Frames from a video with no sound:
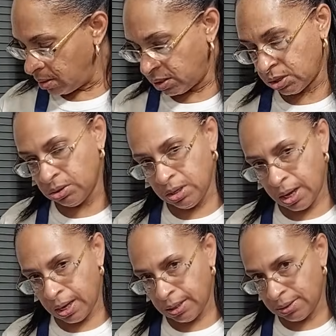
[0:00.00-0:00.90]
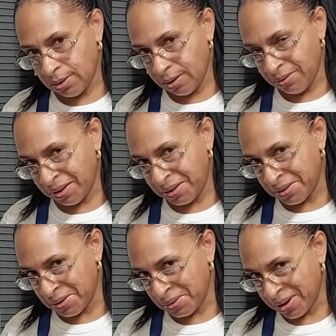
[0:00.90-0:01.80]
So you guys already
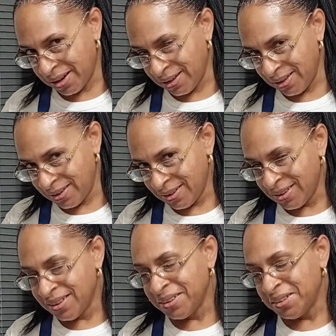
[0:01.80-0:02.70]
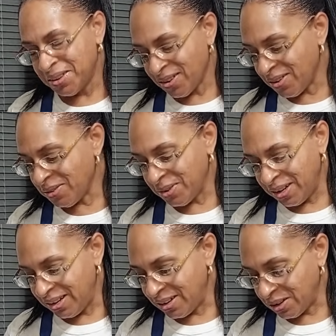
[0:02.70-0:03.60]
know, right? You
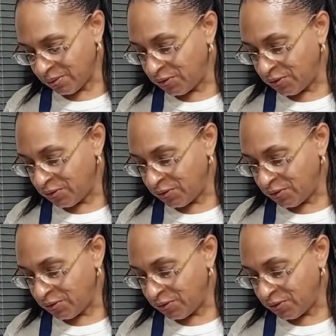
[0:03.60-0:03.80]
already know.